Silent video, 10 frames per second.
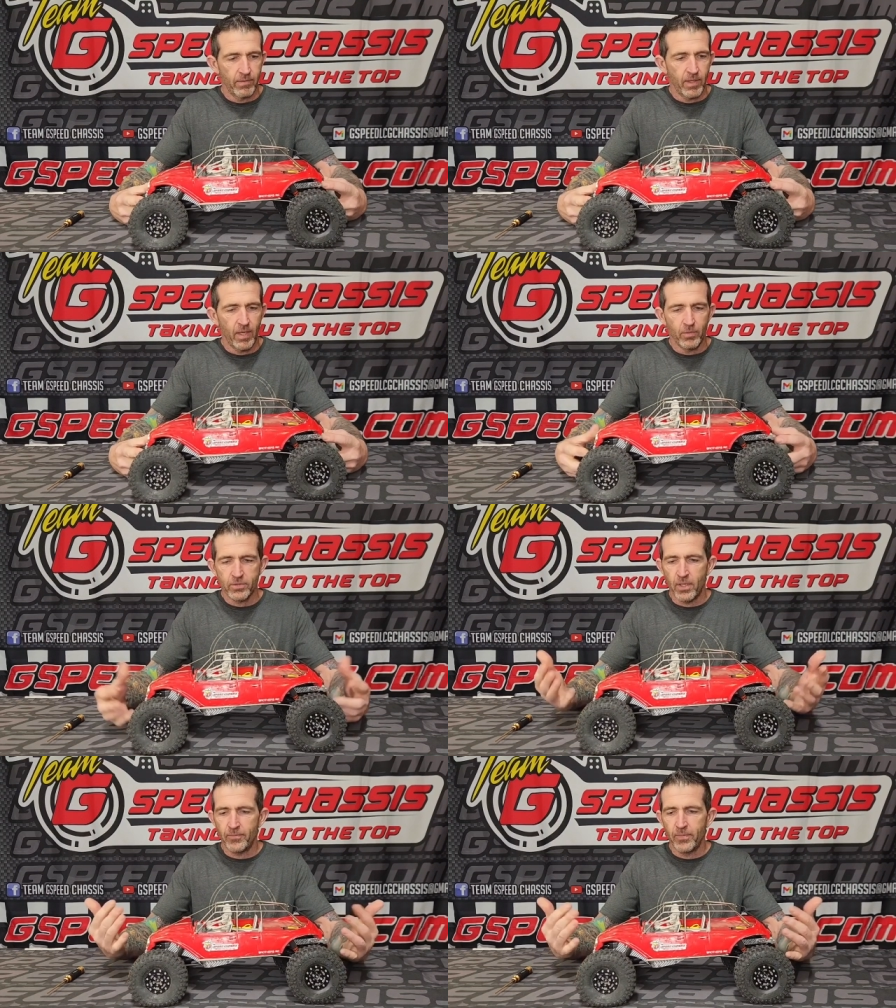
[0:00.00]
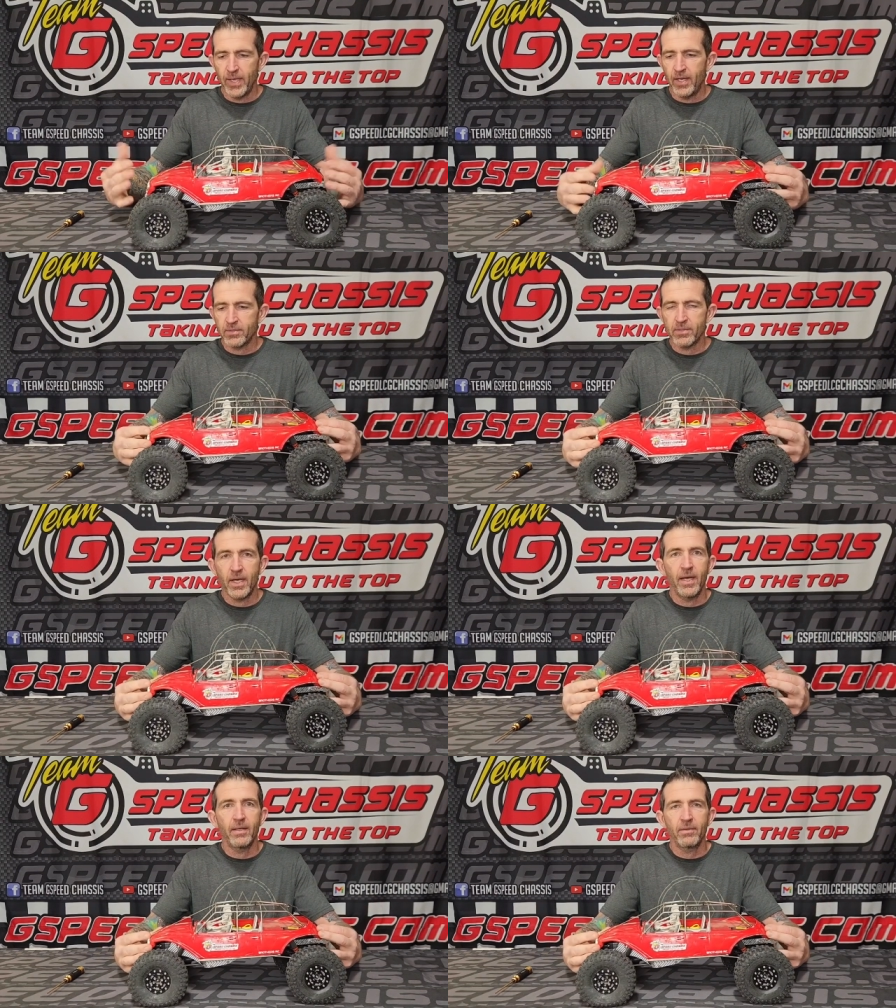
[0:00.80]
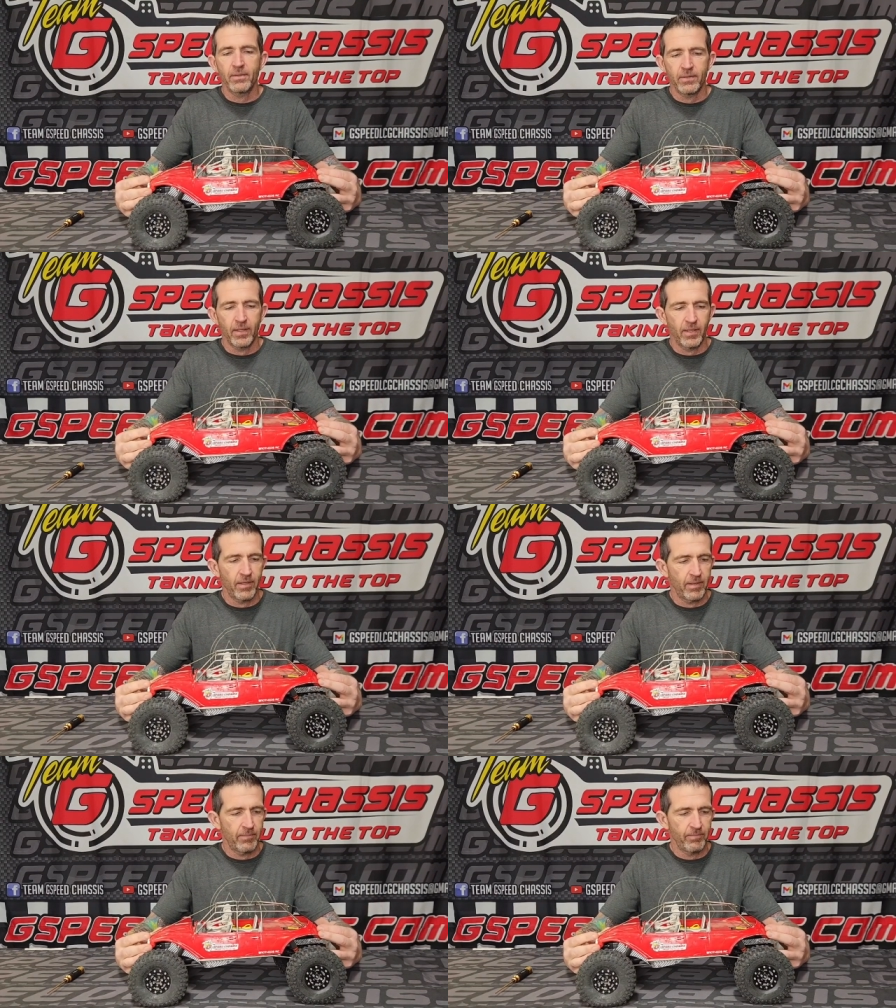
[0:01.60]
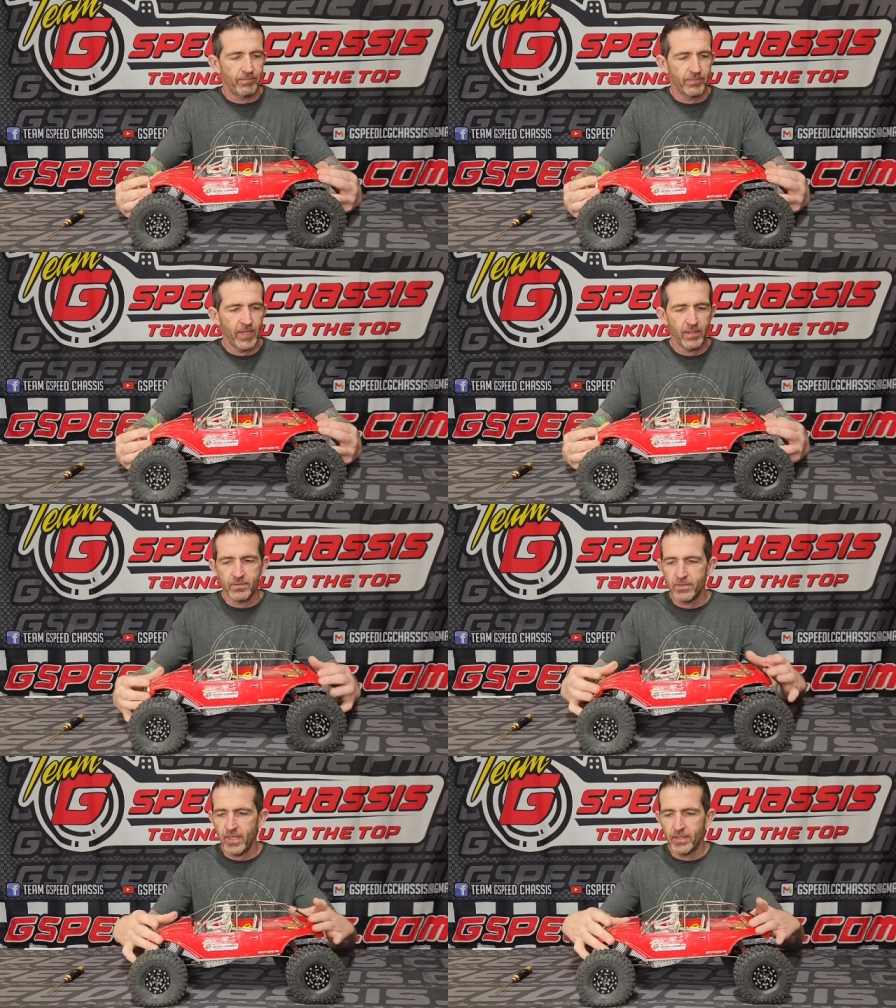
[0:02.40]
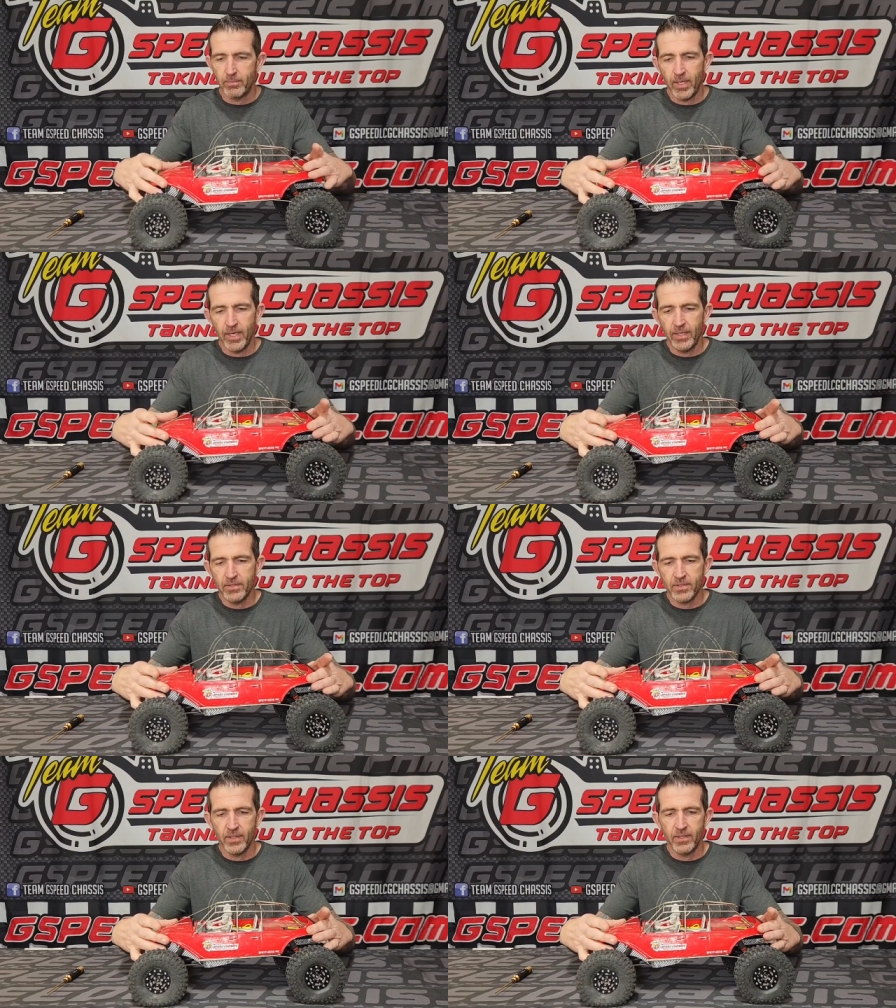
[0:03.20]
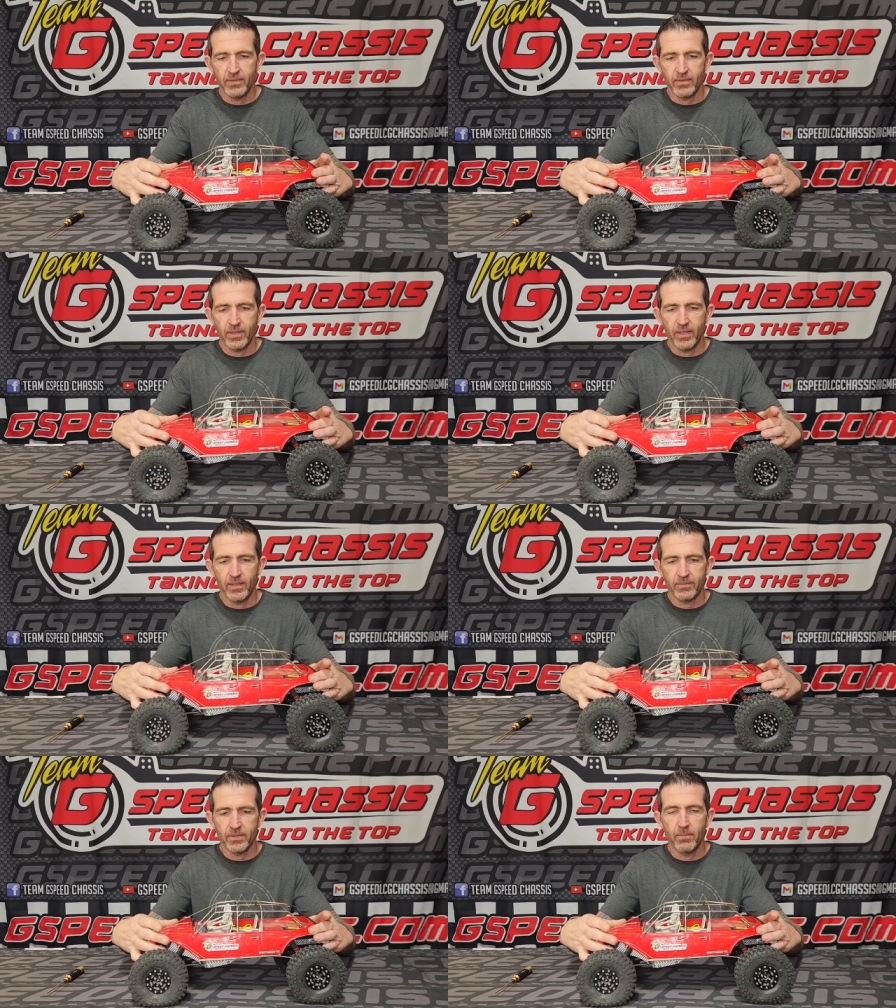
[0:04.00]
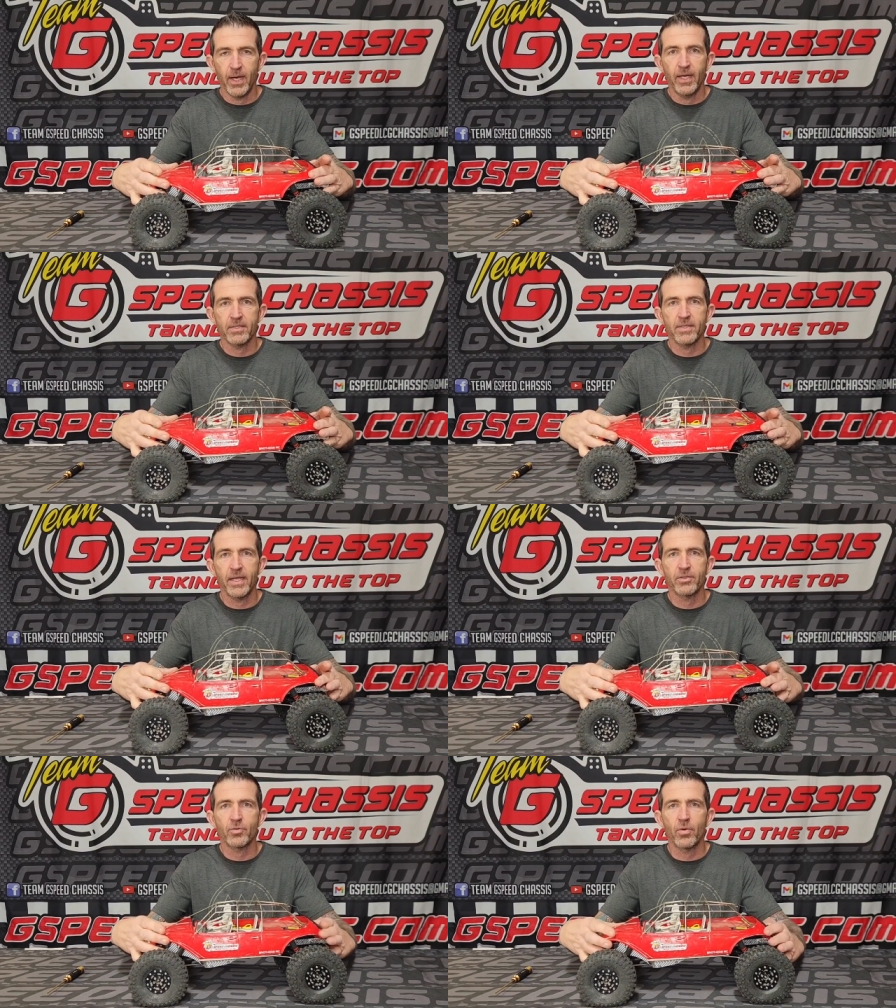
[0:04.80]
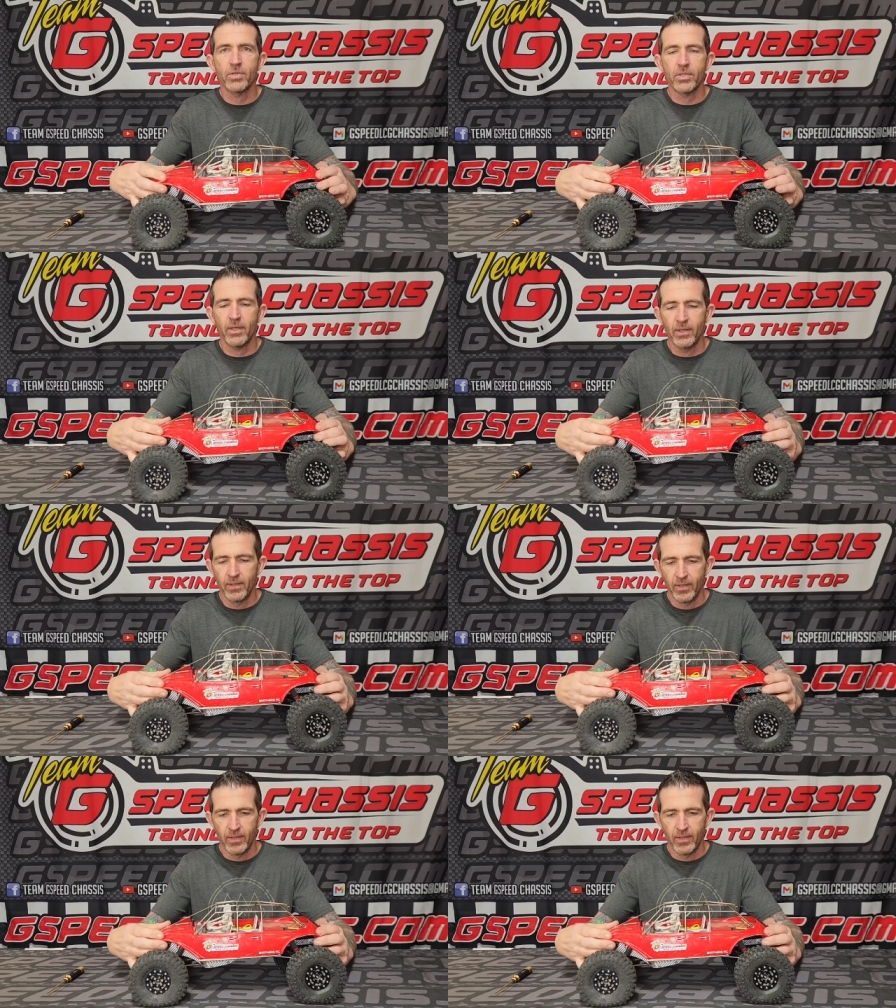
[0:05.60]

We'll start from the outside. The body's a Tamiya sand scorcher.